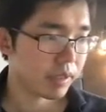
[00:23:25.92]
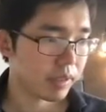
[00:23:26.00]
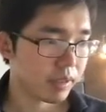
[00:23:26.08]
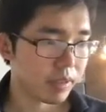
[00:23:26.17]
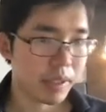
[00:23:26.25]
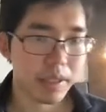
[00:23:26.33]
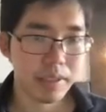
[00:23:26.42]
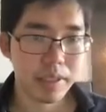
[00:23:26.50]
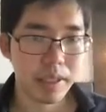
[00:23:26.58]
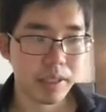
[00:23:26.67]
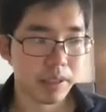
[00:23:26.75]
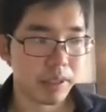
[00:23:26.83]

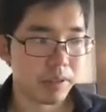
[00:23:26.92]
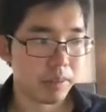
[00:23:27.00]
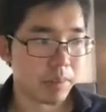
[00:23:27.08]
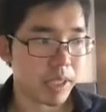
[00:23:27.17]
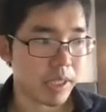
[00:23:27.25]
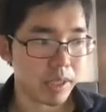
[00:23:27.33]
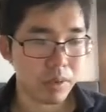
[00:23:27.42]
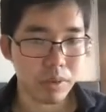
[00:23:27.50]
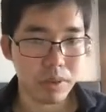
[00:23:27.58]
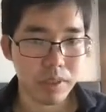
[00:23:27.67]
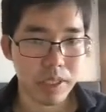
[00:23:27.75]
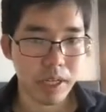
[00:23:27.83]
Next, let me
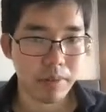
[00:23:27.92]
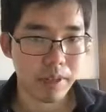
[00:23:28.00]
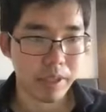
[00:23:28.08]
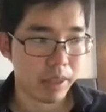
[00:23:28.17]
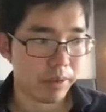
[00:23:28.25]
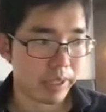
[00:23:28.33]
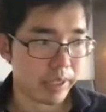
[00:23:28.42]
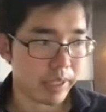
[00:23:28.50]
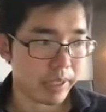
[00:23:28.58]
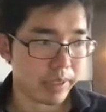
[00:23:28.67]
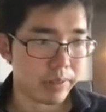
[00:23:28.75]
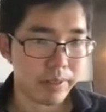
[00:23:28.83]
introduce our
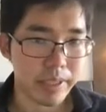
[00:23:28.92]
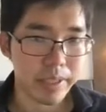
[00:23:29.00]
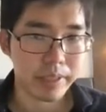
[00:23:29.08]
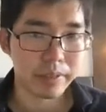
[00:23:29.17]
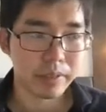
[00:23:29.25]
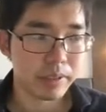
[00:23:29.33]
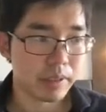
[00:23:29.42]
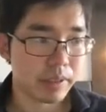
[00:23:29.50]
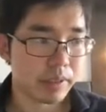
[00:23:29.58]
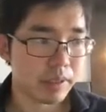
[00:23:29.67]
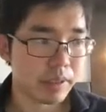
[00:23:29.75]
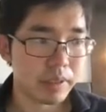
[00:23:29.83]
theoretical result.
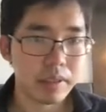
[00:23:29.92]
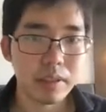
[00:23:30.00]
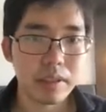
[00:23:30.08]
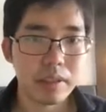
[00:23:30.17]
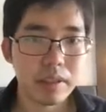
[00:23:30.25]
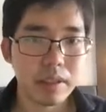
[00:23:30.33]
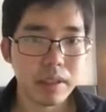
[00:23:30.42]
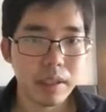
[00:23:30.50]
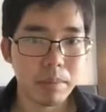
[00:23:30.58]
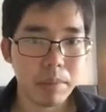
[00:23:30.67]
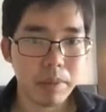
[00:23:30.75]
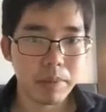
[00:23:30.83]

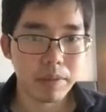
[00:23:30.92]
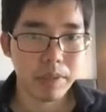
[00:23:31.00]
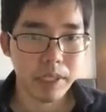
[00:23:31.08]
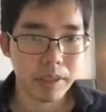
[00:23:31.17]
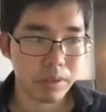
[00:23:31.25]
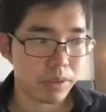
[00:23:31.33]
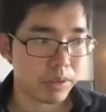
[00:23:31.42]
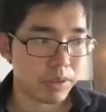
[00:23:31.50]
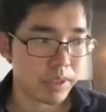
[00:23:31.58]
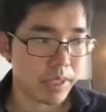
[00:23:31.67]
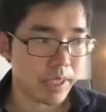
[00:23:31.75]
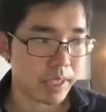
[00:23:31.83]
Before
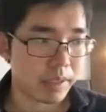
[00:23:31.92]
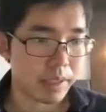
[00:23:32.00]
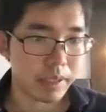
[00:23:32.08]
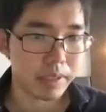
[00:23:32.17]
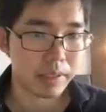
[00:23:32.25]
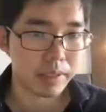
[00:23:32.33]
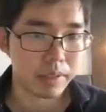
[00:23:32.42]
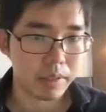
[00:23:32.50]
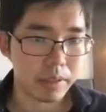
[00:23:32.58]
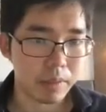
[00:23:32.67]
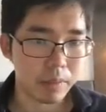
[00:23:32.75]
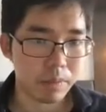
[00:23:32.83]
introducing,
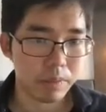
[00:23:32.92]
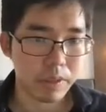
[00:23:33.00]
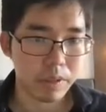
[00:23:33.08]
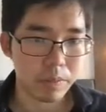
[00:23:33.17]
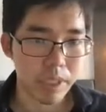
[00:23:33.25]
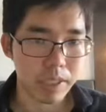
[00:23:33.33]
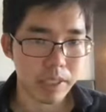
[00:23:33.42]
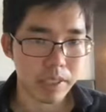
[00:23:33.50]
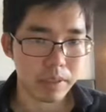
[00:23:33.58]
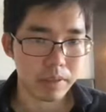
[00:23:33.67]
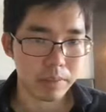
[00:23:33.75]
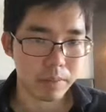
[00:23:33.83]
first we
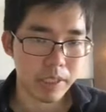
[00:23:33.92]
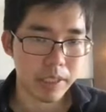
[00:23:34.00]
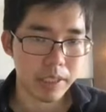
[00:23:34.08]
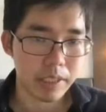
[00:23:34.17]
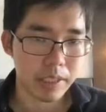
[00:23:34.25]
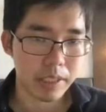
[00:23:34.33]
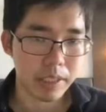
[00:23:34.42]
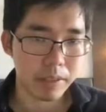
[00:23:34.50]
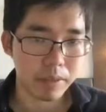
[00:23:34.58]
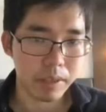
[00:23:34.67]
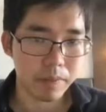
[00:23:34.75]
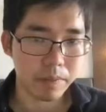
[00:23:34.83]

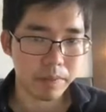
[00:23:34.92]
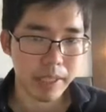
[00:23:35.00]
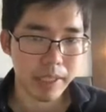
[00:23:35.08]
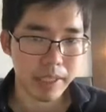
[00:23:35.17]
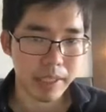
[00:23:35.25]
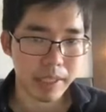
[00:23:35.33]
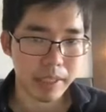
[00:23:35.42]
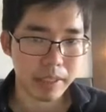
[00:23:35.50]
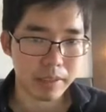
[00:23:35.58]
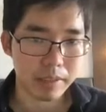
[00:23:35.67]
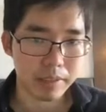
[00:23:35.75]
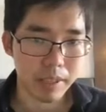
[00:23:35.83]
need to define
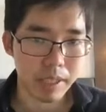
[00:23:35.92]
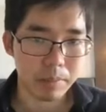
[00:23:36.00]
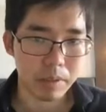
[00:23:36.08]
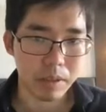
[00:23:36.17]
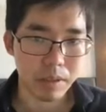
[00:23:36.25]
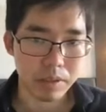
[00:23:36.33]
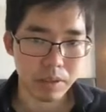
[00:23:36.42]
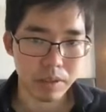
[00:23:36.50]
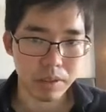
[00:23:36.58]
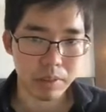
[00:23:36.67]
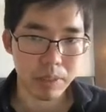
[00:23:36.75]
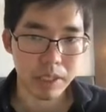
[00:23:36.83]
some
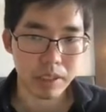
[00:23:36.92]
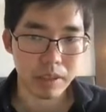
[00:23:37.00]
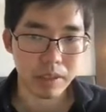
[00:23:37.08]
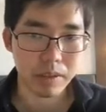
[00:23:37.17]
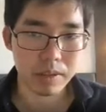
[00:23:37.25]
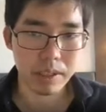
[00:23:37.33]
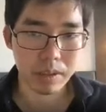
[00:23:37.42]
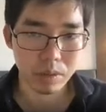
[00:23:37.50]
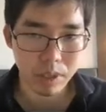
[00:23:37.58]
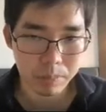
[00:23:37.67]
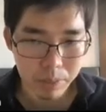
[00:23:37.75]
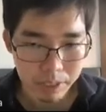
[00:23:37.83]

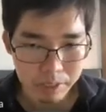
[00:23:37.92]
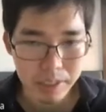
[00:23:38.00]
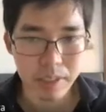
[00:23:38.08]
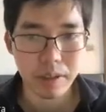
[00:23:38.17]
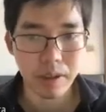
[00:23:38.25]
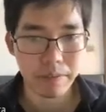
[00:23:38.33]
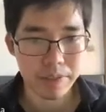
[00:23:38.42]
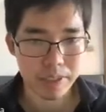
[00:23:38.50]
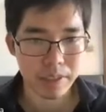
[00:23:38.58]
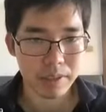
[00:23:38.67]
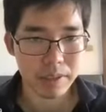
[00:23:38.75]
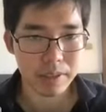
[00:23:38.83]
concentrability
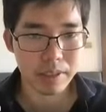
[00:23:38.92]
coefficients,